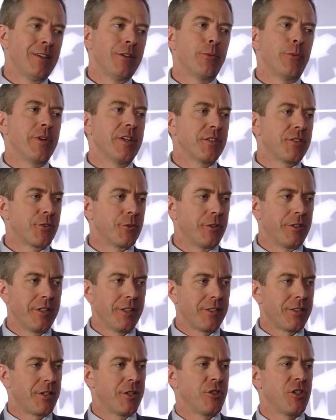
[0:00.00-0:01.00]
reassert
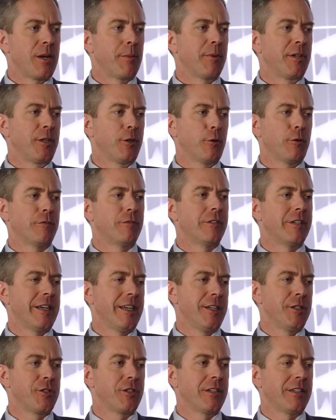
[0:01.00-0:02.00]
its hegemony over
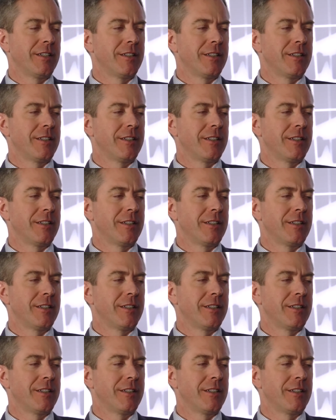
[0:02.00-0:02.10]
Asia?